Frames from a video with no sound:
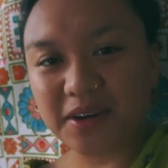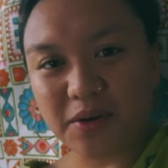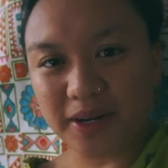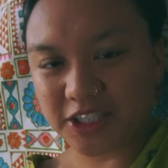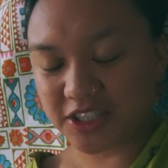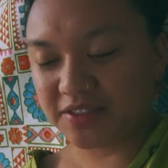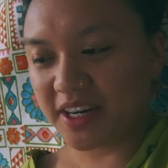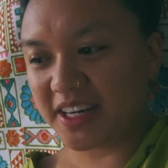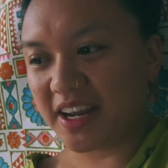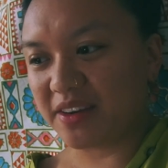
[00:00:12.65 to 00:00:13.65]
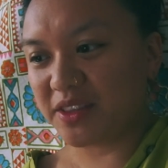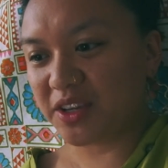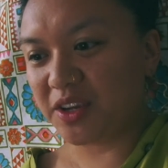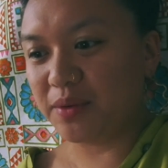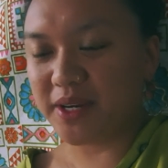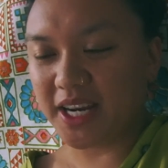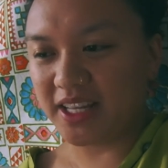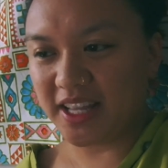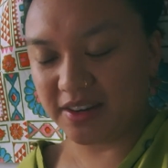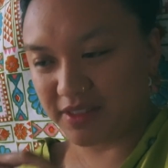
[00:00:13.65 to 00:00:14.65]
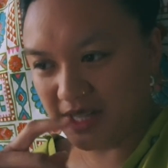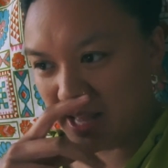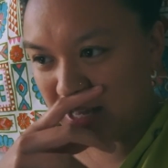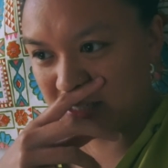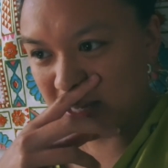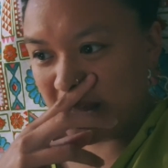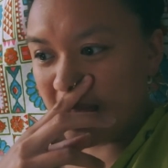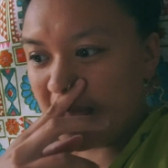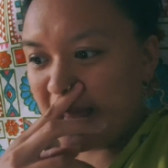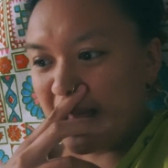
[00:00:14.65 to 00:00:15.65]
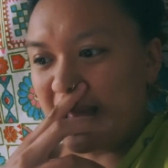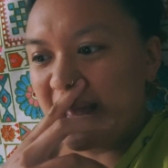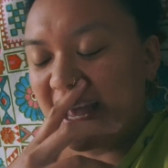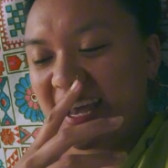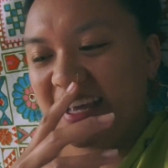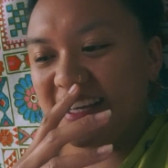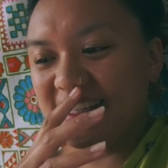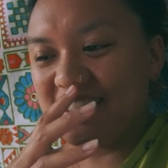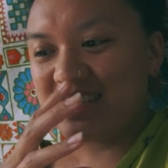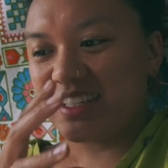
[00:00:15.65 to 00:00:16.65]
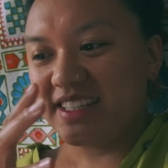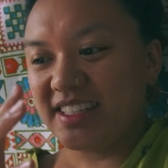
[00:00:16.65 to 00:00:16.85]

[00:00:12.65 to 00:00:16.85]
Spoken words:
a question right now in the Q&A at the end of the class. And